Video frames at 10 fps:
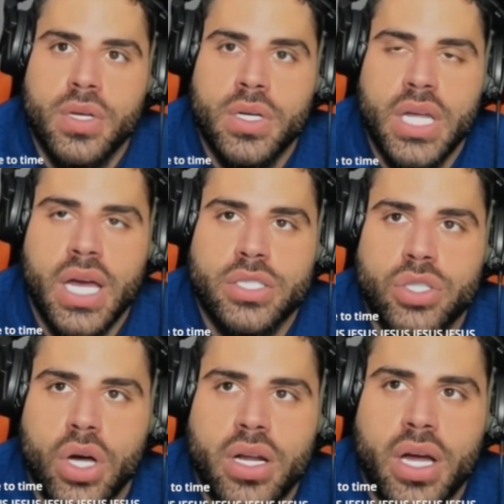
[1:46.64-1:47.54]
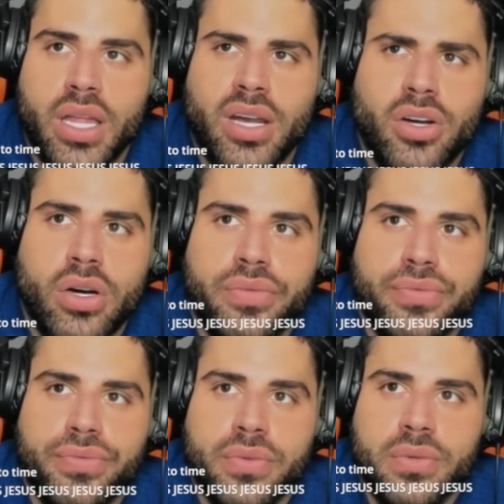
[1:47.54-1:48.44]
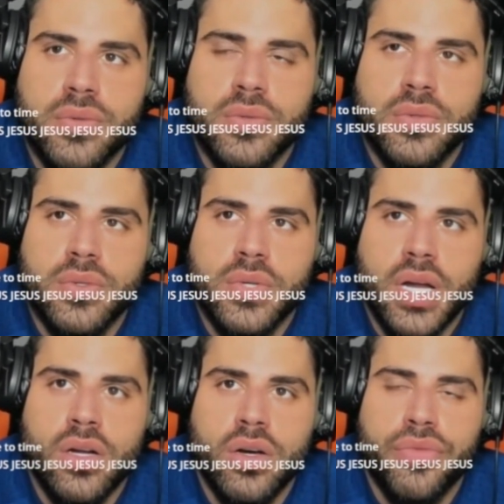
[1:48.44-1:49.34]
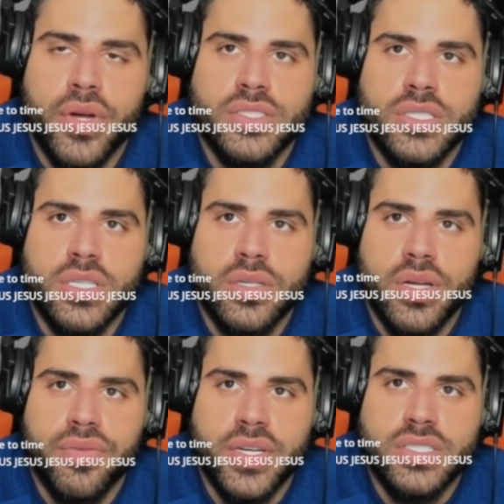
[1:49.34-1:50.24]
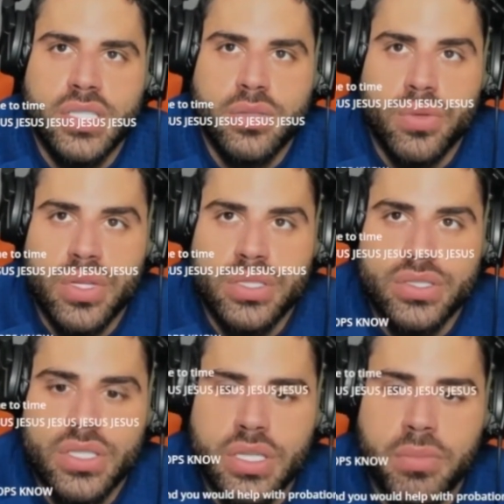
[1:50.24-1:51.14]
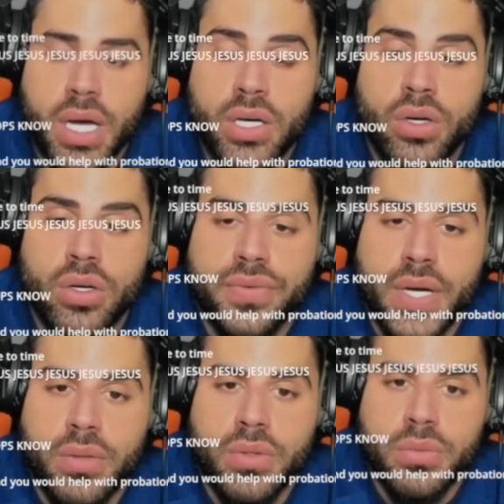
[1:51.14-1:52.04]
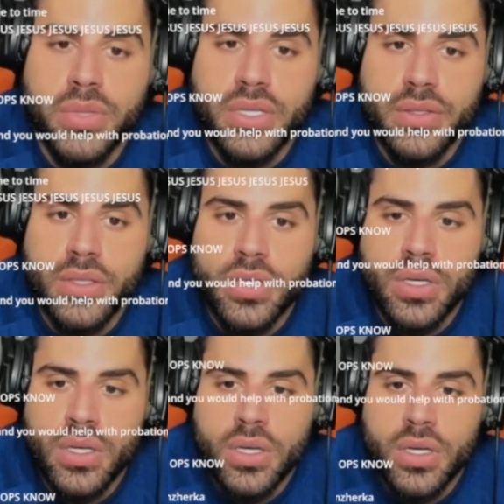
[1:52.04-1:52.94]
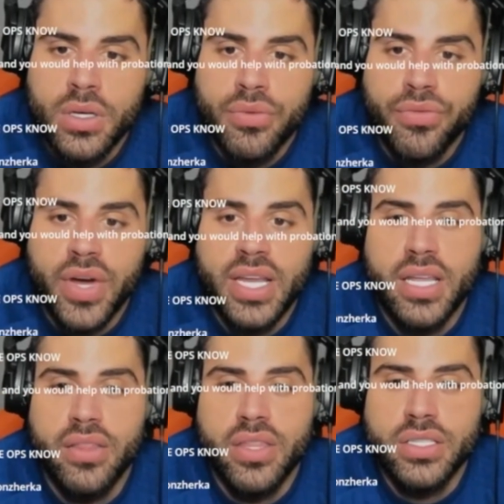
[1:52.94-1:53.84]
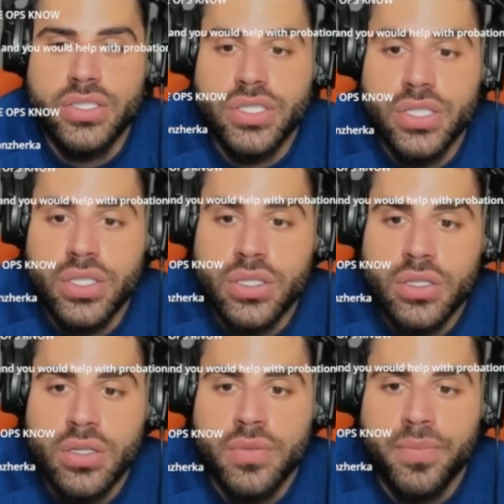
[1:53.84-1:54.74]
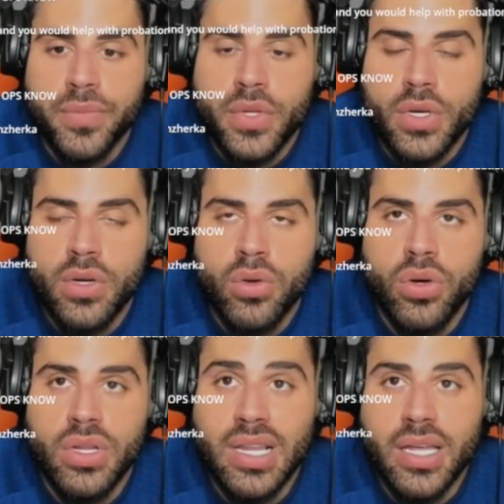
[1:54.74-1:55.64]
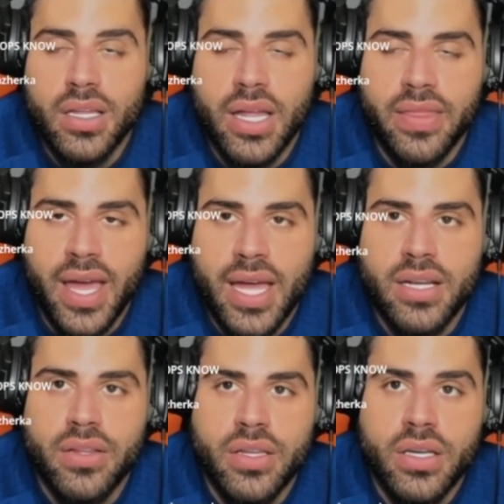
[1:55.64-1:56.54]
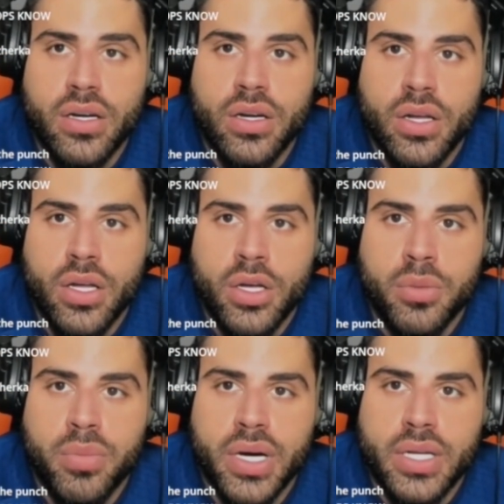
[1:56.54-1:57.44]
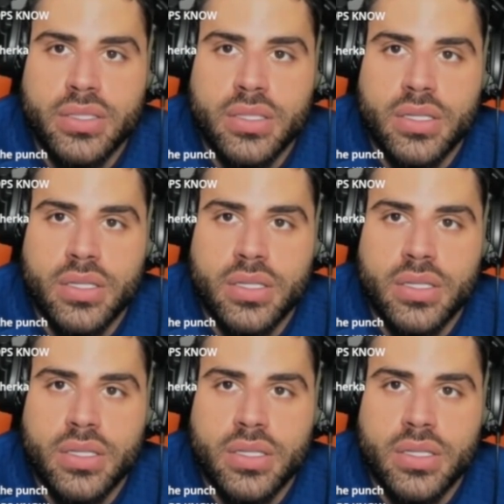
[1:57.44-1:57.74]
yeah, so I, I don't know if I don't know if I stick if I stick with this team. I don't know if I will be fighting this year or lit at the end of the year, but